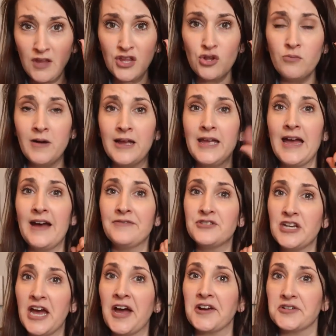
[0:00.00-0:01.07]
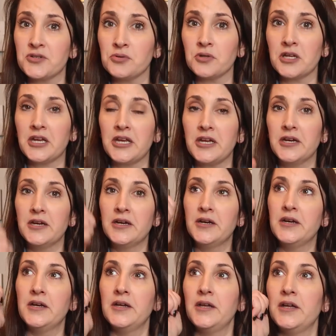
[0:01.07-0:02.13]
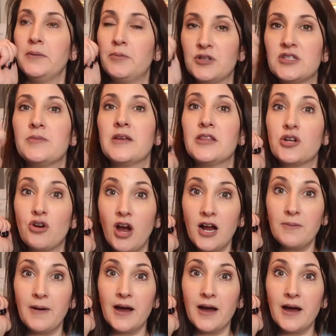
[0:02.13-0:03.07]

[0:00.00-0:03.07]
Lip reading: you might have to actually put something in the crock